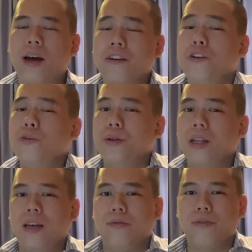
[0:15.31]
I do
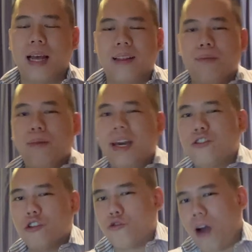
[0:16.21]
believe that the
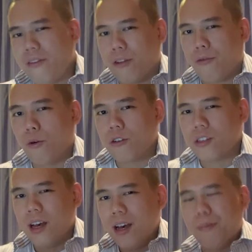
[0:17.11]
major driving
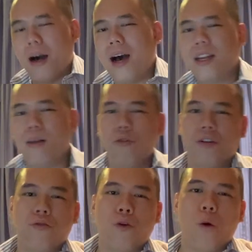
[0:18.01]
force behind it
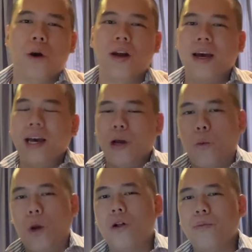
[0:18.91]
moving forward
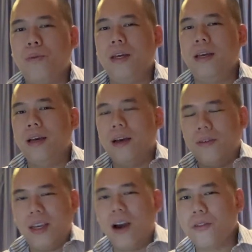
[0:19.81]
will be
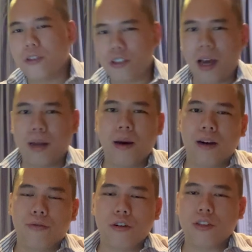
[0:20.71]
the Otherside
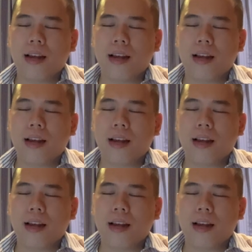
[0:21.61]
metaverse.